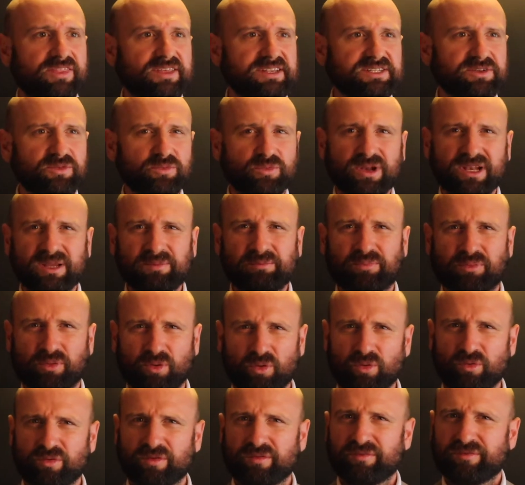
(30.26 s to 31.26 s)
these are really
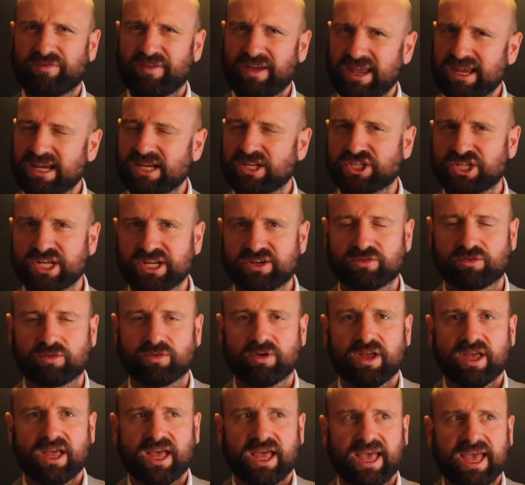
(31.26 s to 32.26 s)
broad, vague, general.
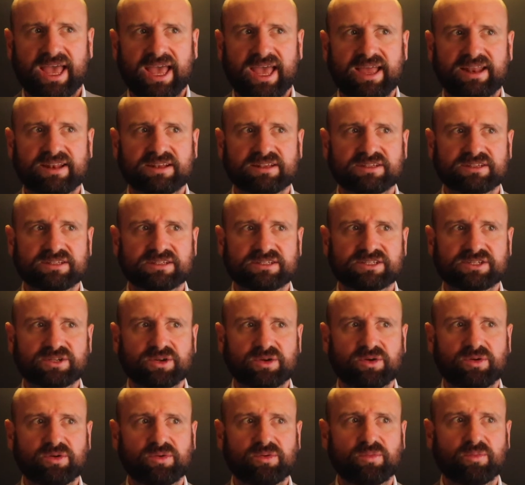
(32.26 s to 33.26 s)
And
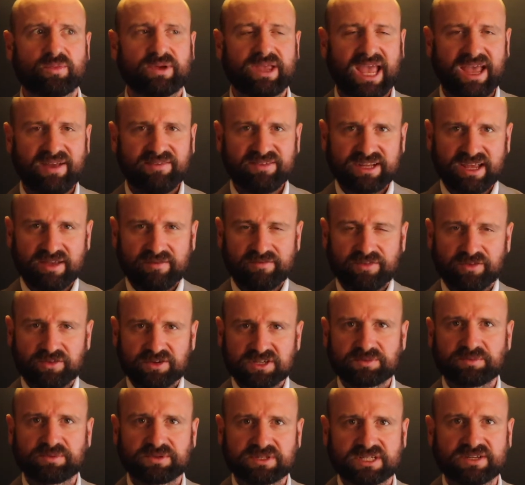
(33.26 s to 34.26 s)
so we have to have very
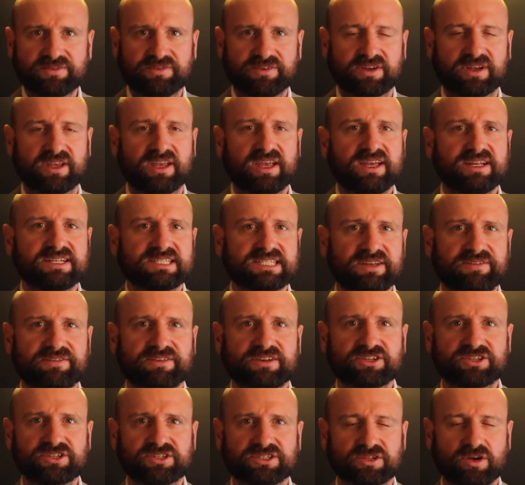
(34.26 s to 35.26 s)
specific
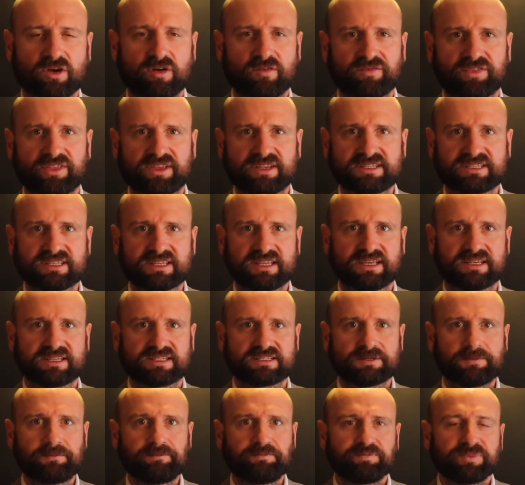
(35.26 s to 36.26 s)
definitions of these
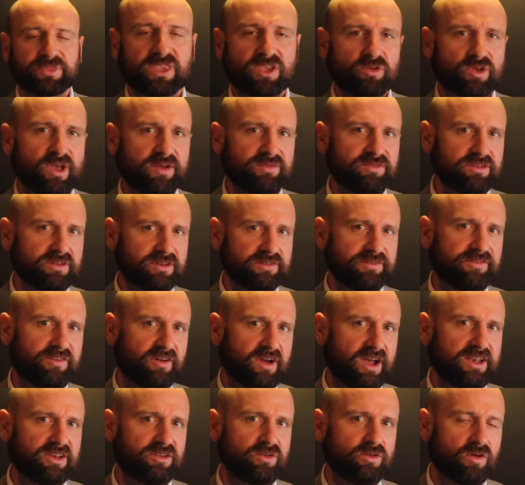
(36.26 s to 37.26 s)
things. You have to
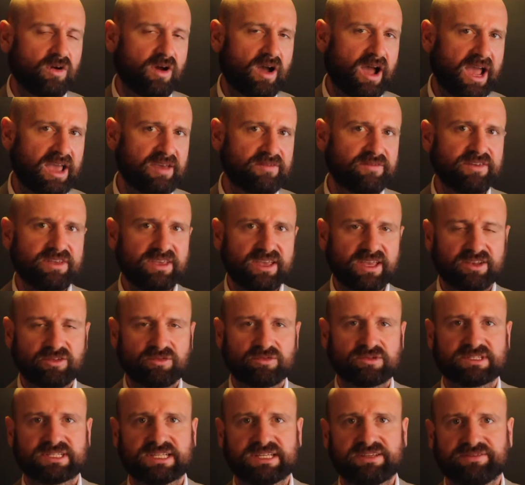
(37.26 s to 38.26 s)
define your IV and
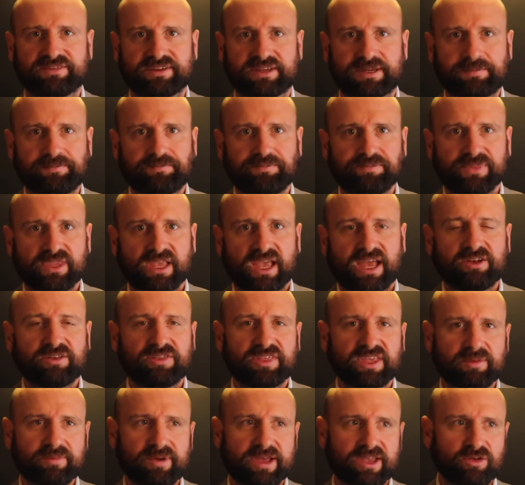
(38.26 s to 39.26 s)
your DV. And you
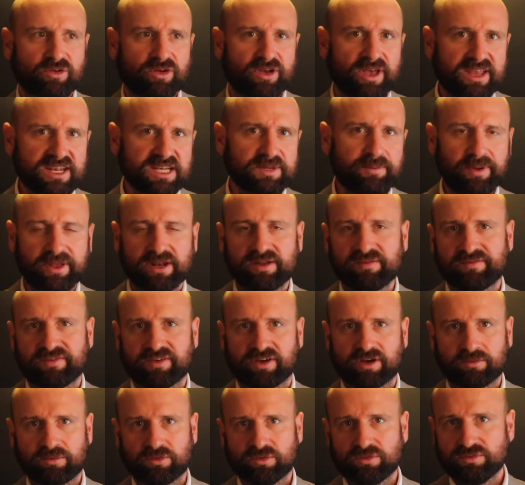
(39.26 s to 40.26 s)
think about your independent
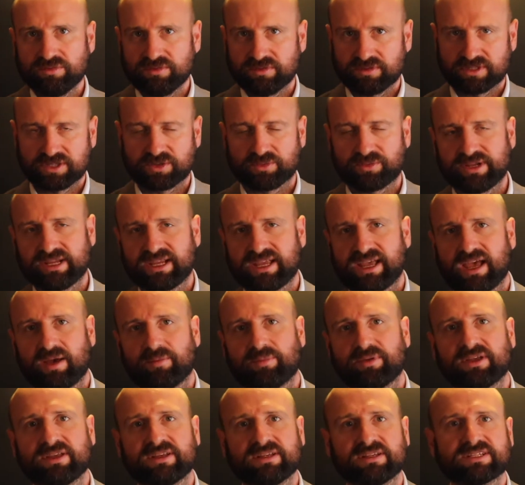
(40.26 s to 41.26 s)
variable, to recap,
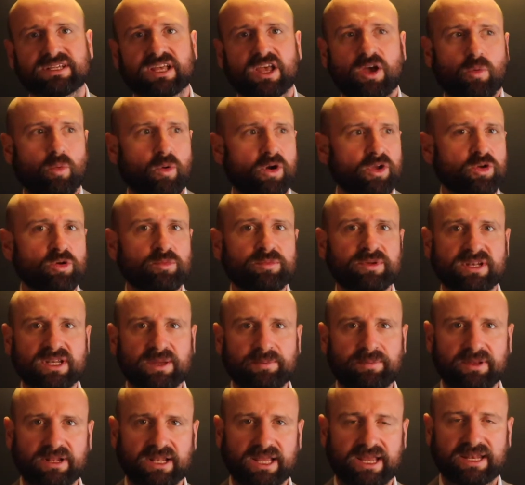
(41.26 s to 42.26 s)
is what you're
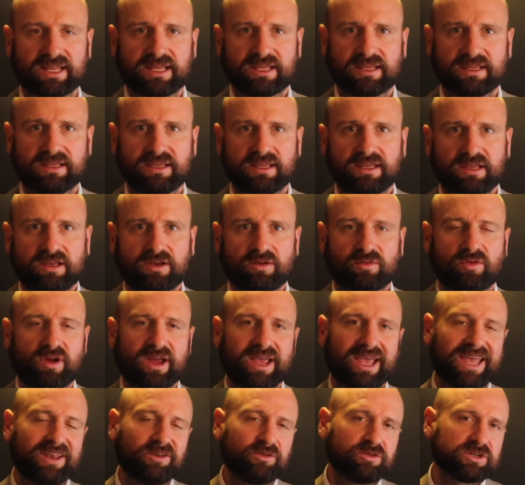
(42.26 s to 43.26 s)
manipulating,
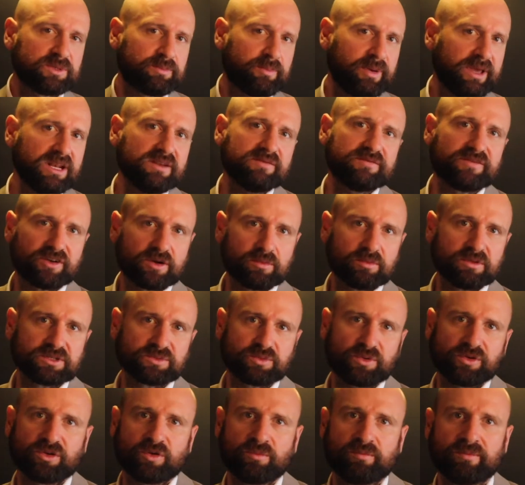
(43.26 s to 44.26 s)
right? And your dependent variable is
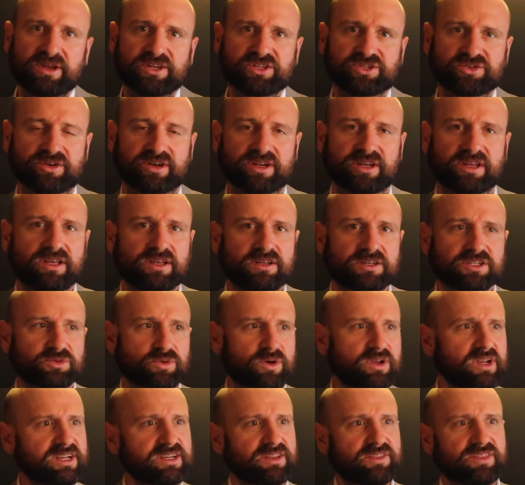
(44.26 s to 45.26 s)
what you're measuring. So
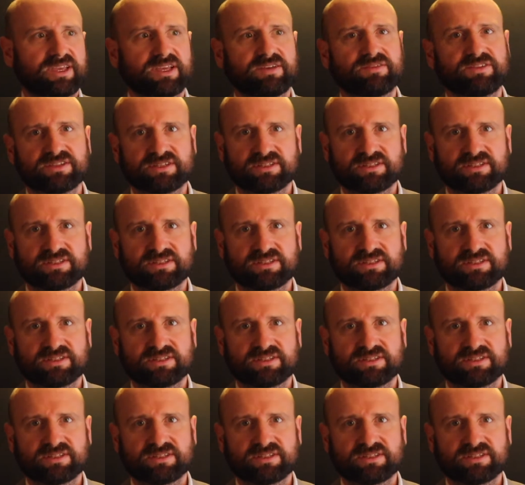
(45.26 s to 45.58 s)
I like to think of